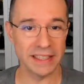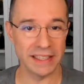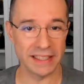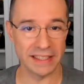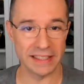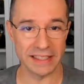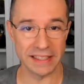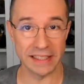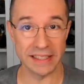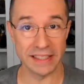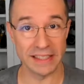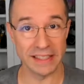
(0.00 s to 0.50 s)

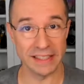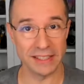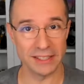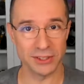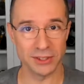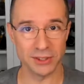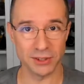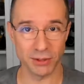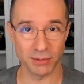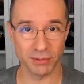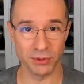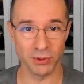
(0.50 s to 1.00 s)
and the
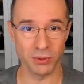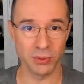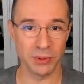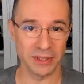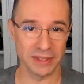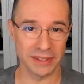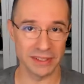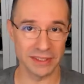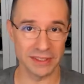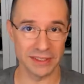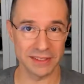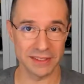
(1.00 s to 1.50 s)
ease of doing
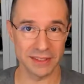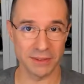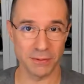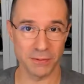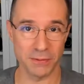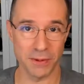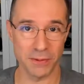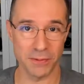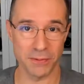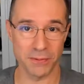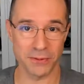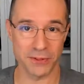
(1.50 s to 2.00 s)
this.
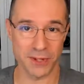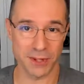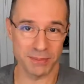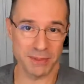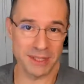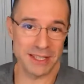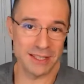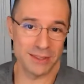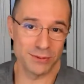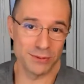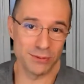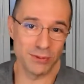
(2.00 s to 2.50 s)
If
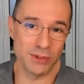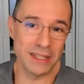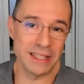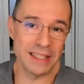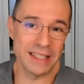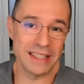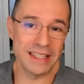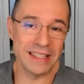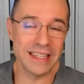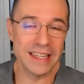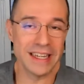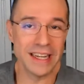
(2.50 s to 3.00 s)
something is
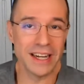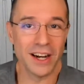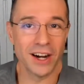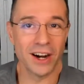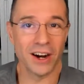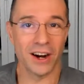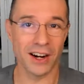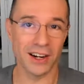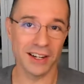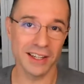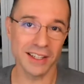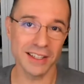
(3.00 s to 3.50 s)
really
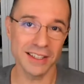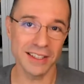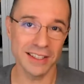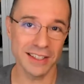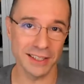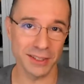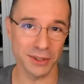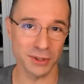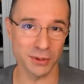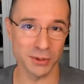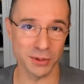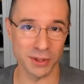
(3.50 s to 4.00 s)
hard
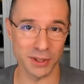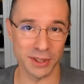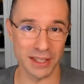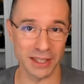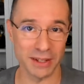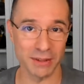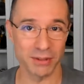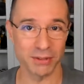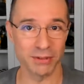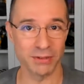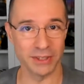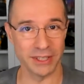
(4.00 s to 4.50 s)
and you're
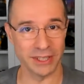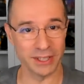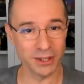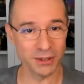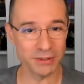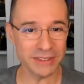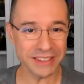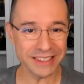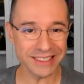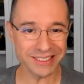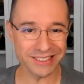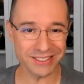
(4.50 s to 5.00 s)
afraid
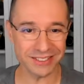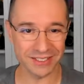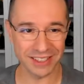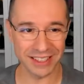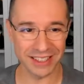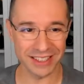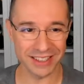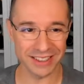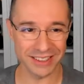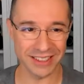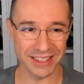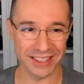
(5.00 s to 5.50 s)
of it,
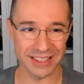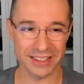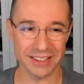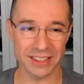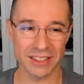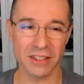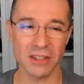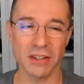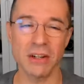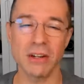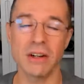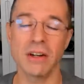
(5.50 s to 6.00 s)
right? Like,
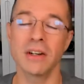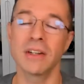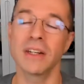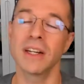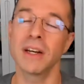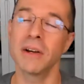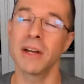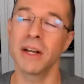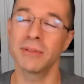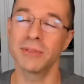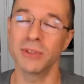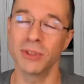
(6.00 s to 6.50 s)
it's like, oh, now
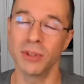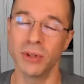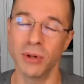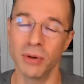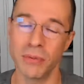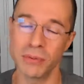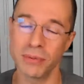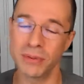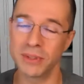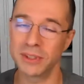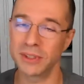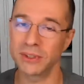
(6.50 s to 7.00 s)
I have to go
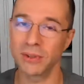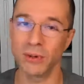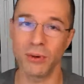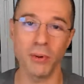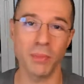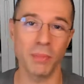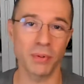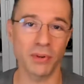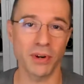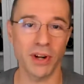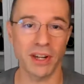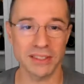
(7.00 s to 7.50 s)
through this whole
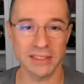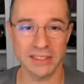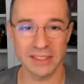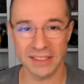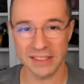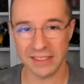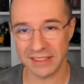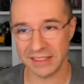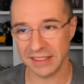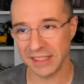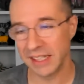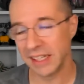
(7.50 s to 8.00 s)

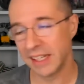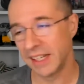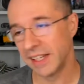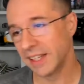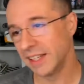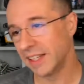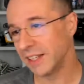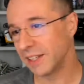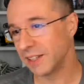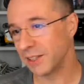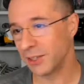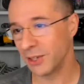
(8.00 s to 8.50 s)
process,
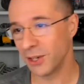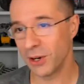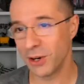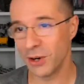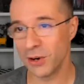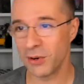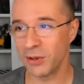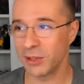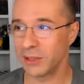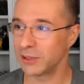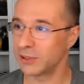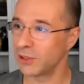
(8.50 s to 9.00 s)

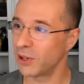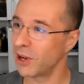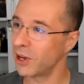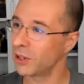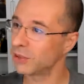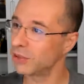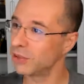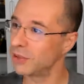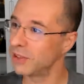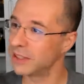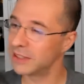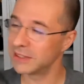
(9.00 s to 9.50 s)
and
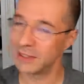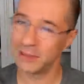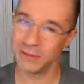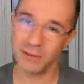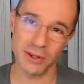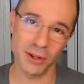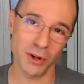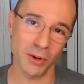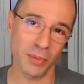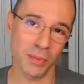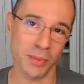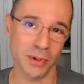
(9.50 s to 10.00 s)
talk to this
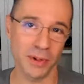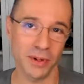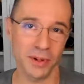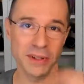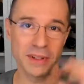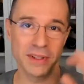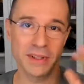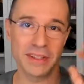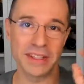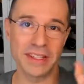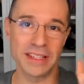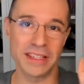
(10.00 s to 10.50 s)
developer,
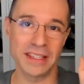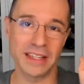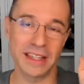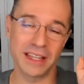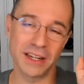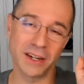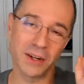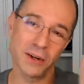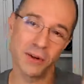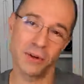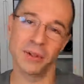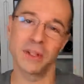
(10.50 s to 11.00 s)
and then I
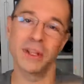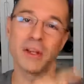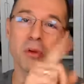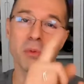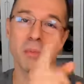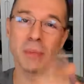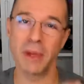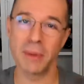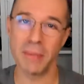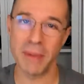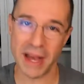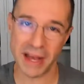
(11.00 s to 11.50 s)
know there'll
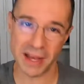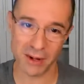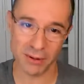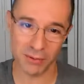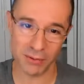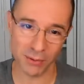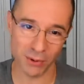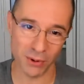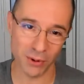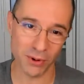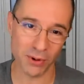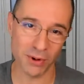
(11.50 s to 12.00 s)
be a back and
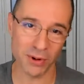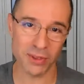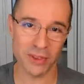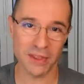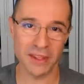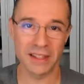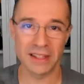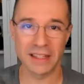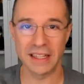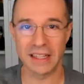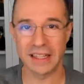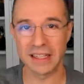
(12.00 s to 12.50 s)
forth,
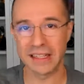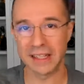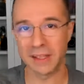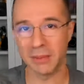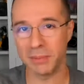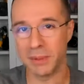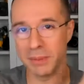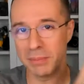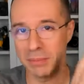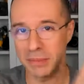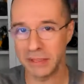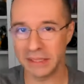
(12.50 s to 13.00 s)
and like they'll
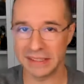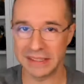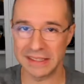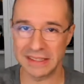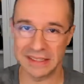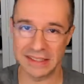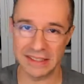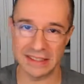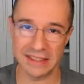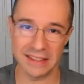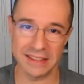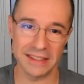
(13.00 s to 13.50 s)
be
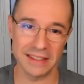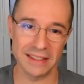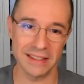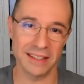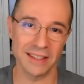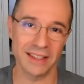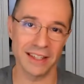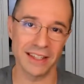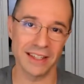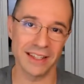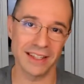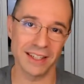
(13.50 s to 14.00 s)
busy, and
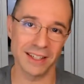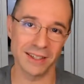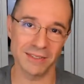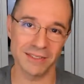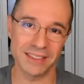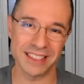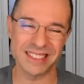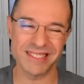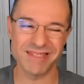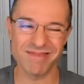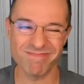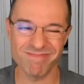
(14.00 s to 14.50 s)
they'll like kind of
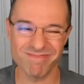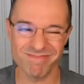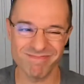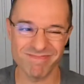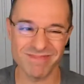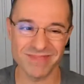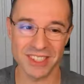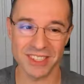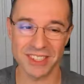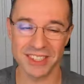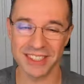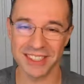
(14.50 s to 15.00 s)
like
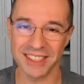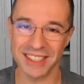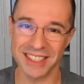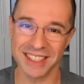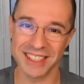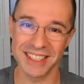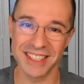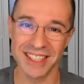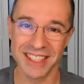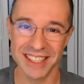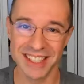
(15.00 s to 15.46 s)
they're gonna like